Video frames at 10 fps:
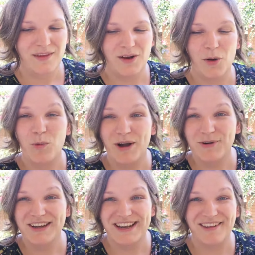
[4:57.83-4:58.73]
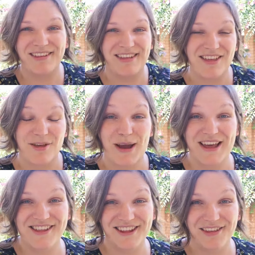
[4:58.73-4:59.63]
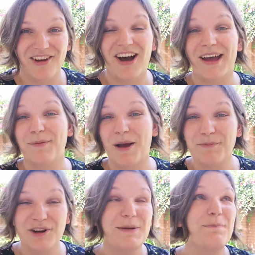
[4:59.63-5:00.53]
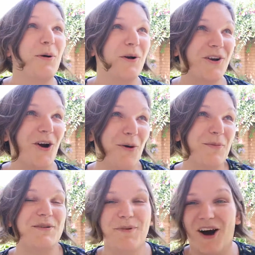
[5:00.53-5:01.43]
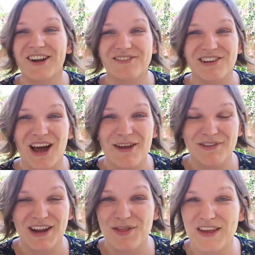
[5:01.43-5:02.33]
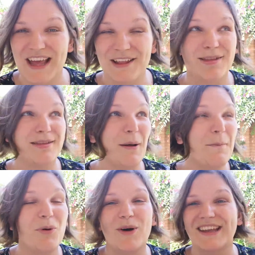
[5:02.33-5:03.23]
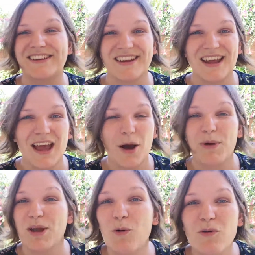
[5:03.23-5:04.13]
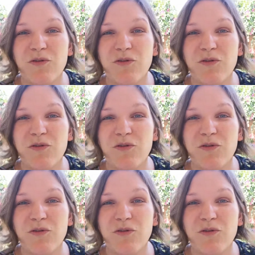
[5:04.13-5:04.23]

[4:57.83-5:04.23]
You know, wilderness situations are a pretty common part of life, and I think at some point we all